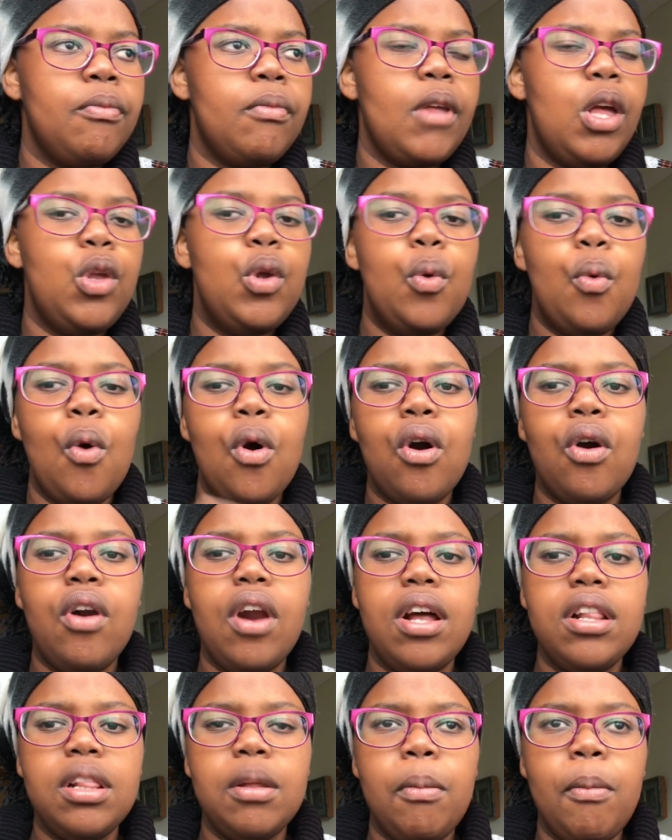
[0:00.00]
you walk
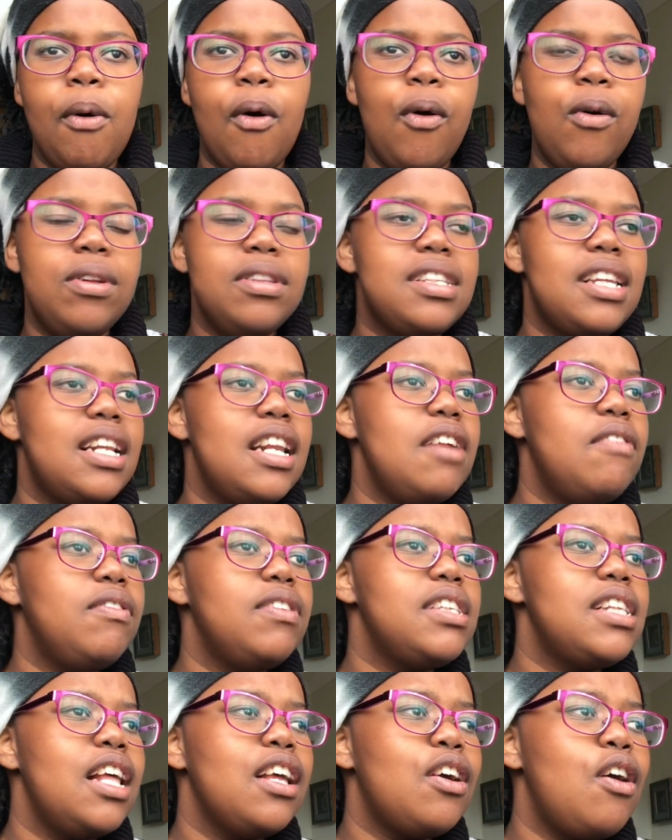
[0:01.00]
around the mall and
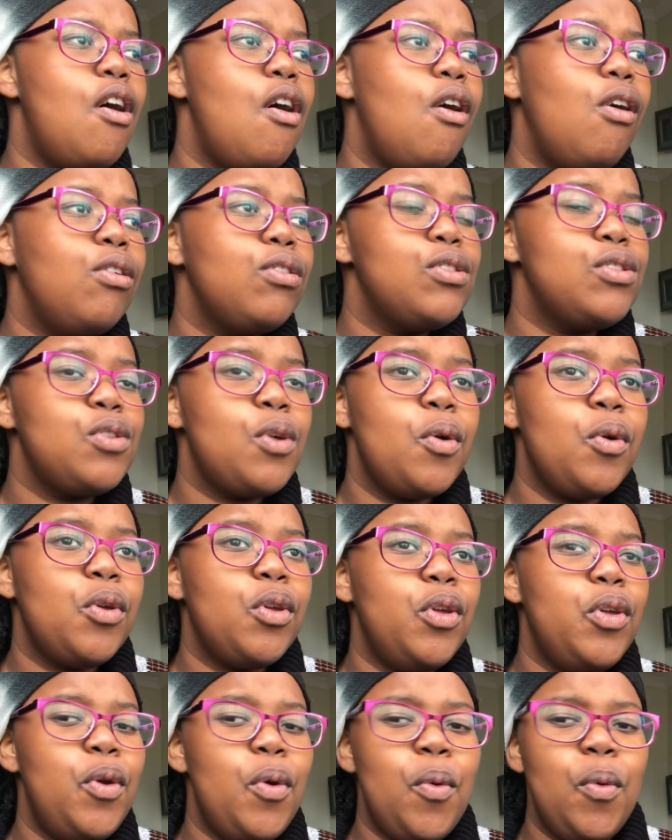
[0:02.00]
everyone's like, oh, so
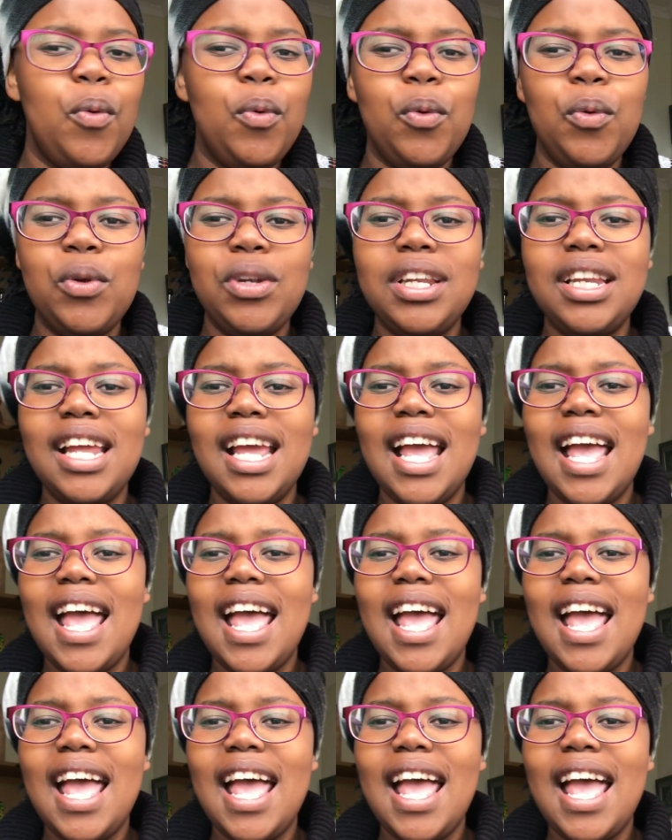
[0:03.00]
cute.